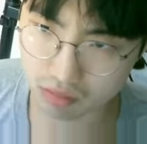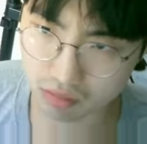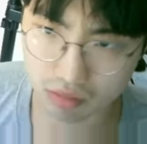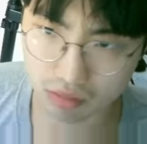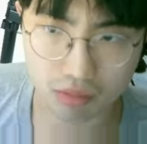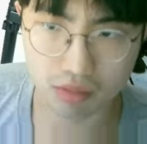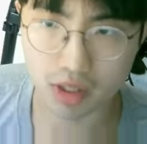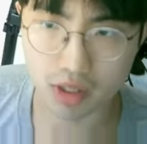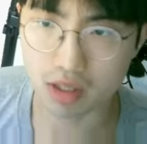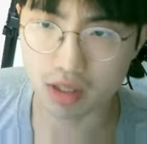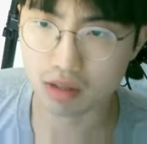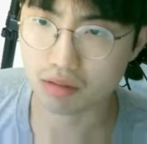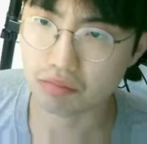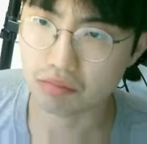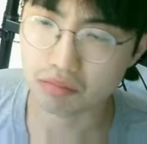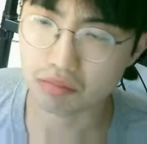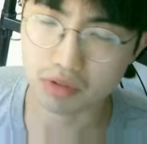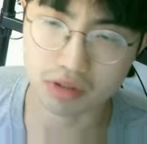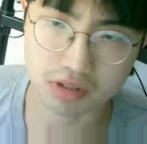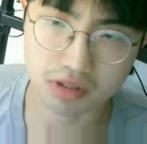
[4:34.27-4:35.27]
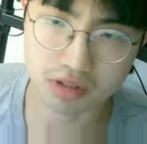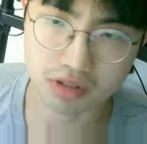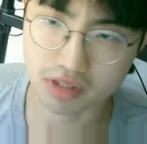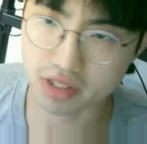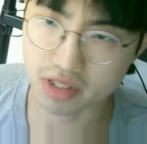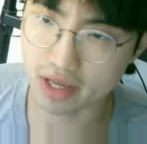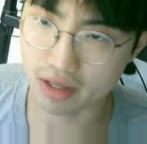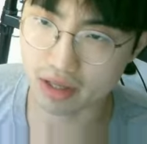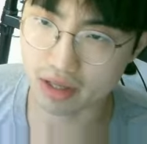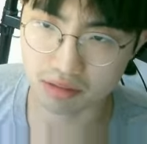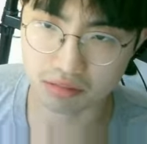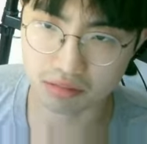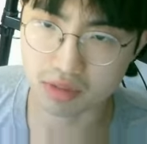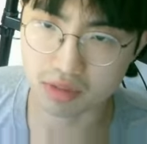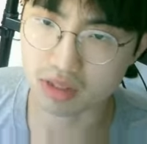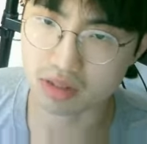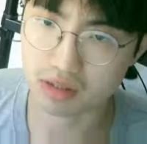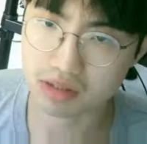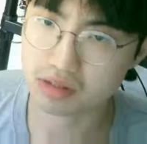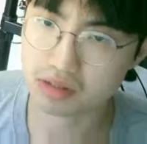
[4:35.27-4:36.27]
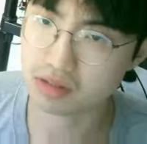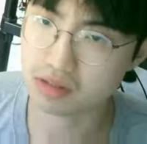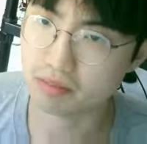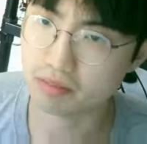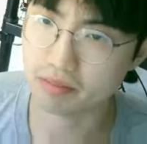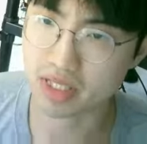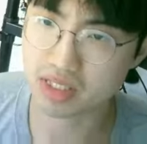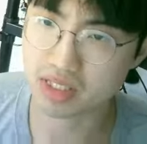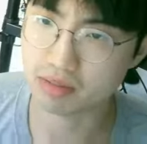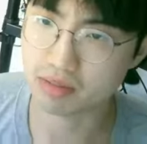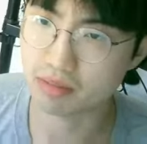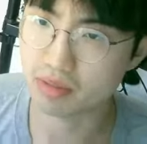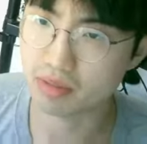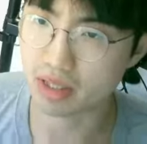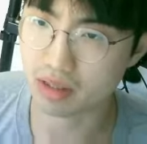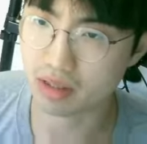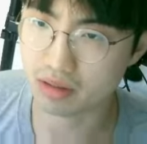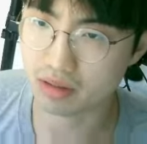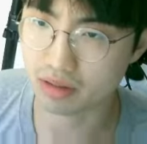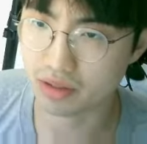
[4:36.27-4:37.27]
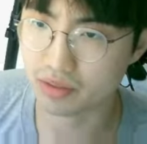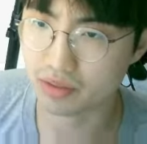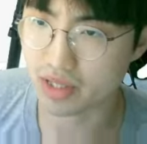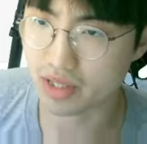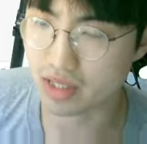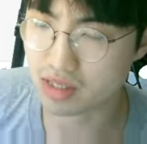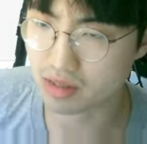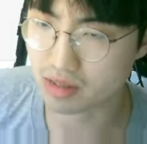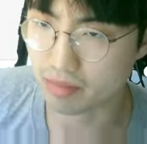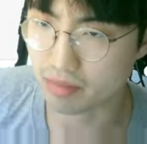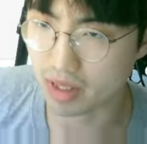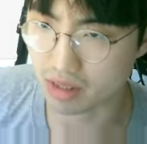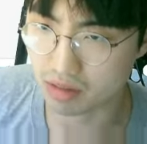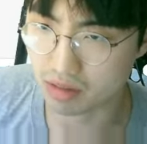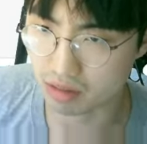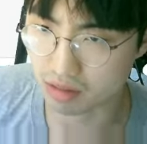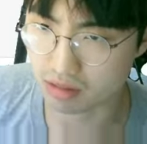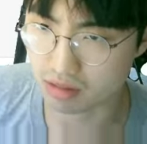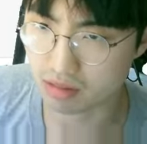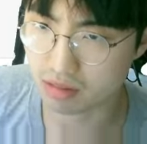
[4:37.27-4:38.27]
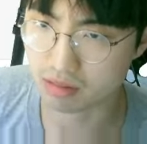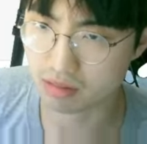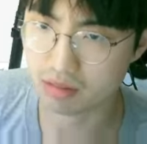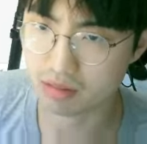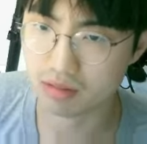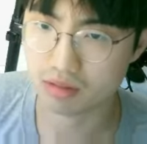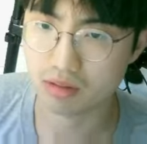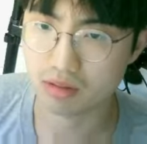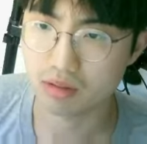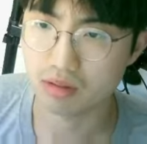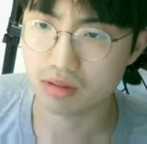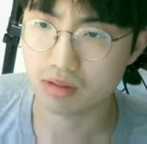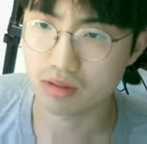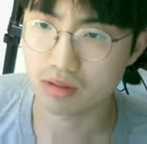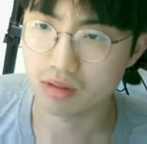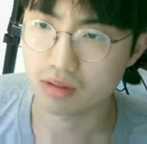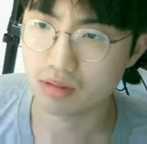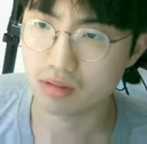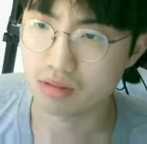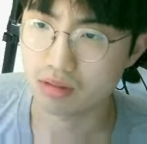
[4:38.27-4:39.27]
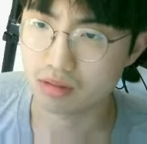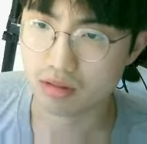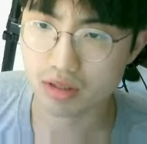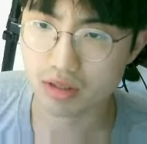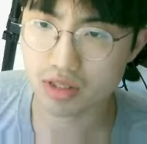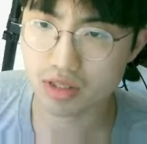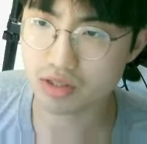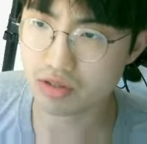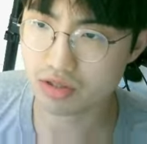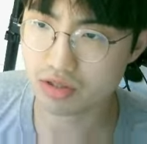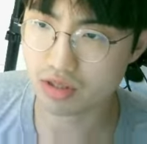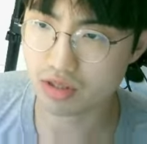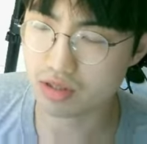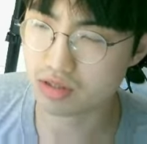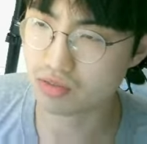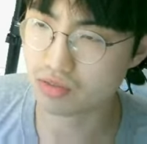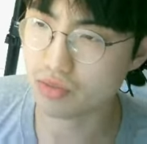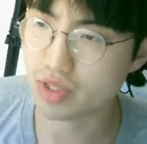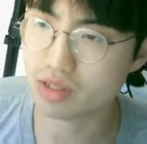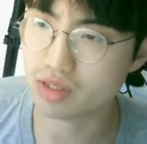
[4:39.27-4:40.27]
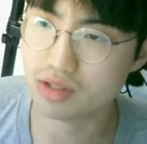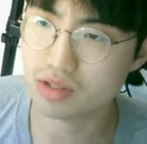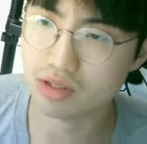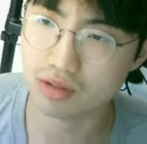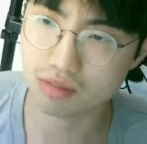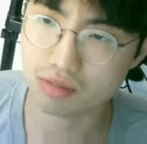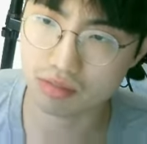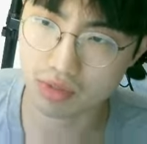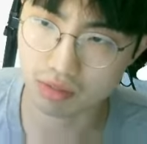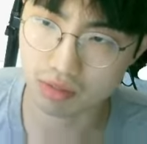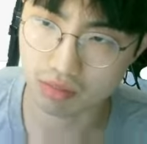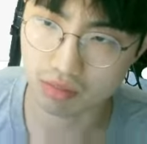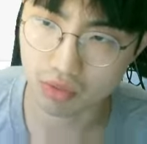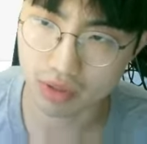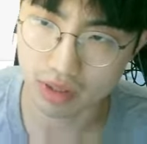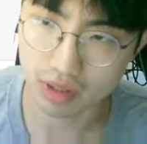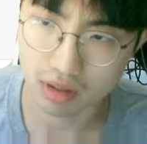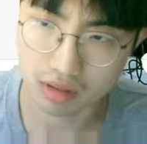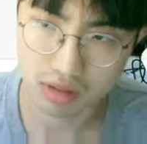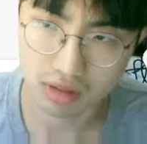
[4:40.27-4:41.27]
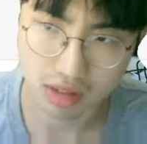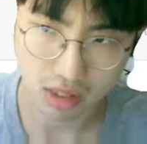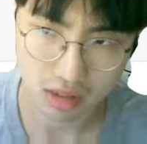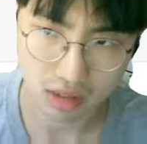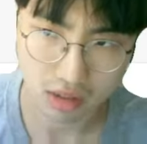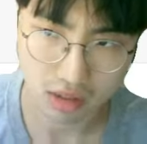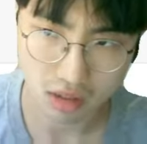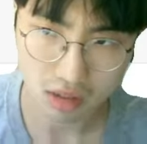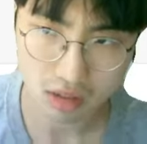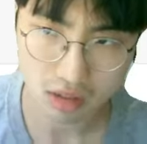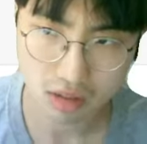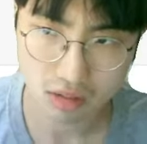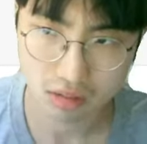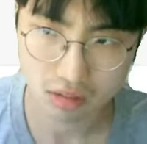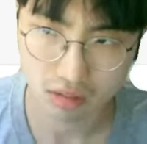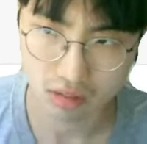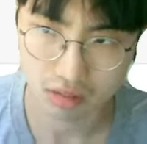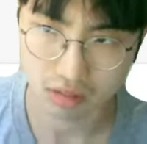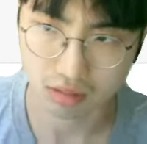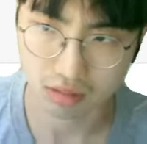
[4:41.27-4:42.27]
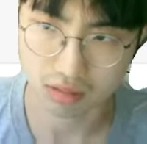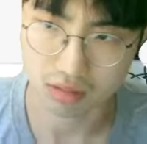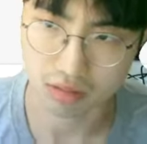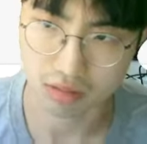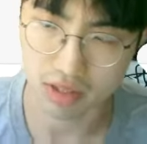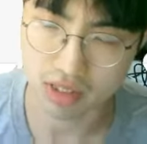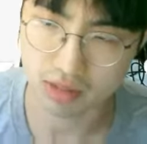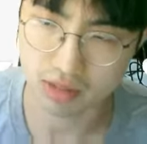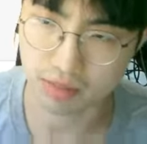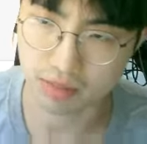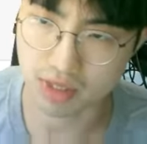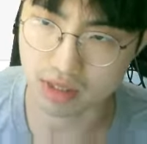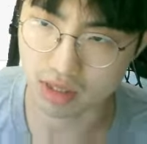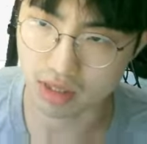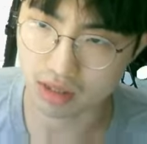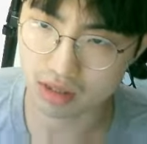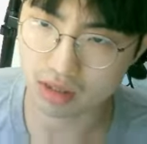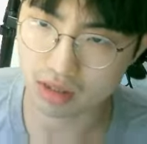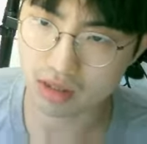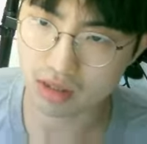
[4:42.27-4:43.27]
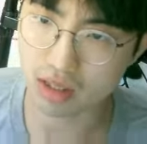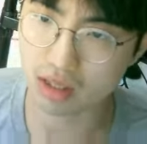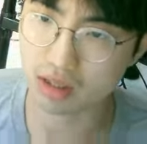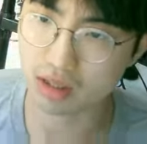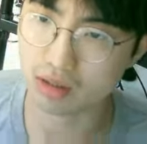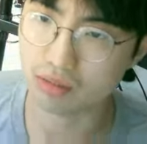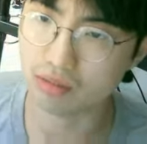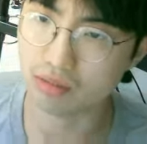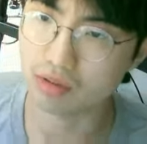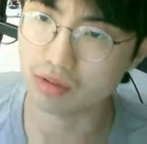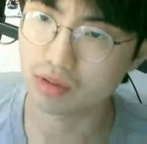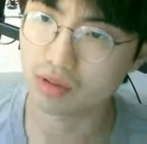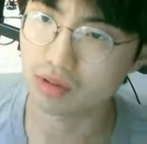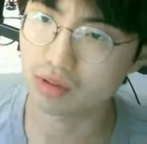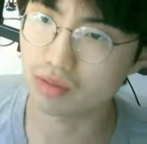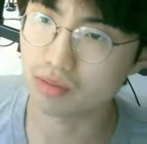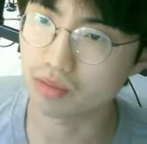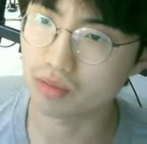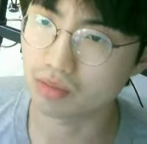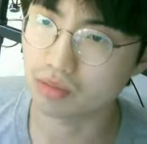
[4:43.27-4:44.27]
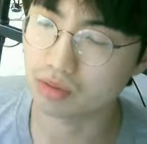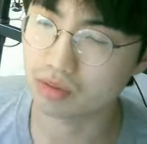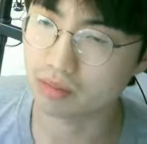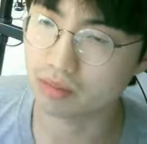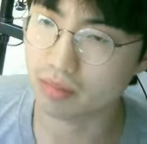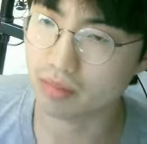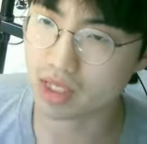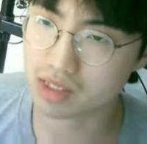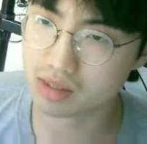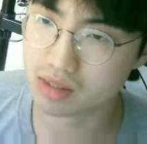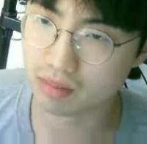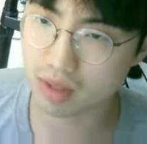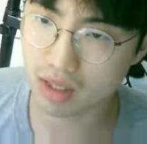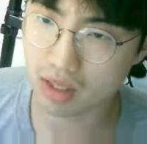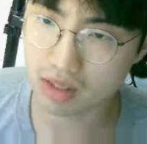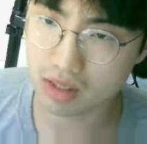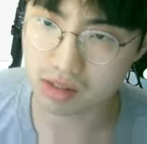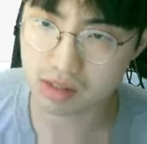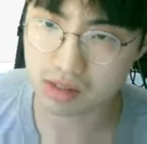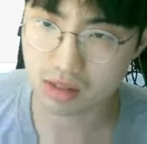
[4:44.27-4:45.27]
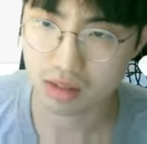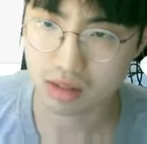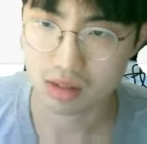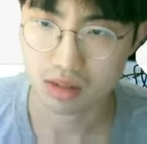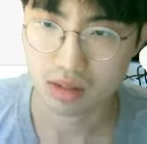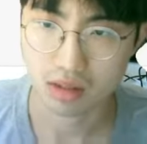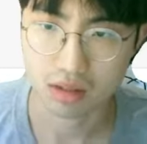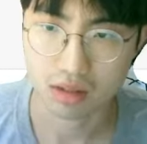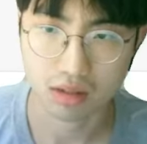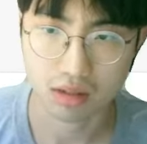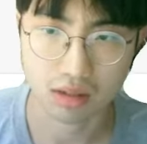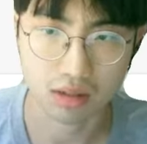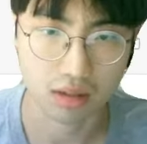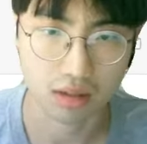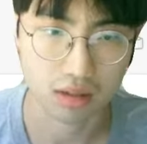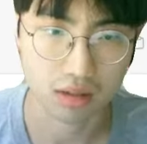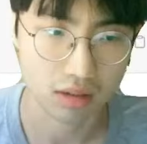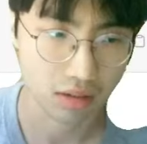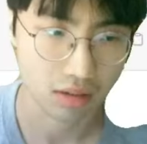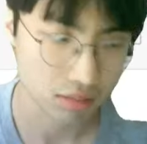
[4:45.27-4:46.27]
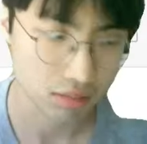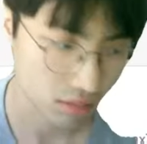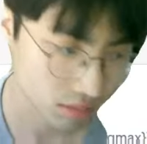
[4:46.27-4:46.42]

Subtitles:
we understand this maximum likelihood estimator. This is just, we assume the model zeta, the recipe zeta, and we want to maximize the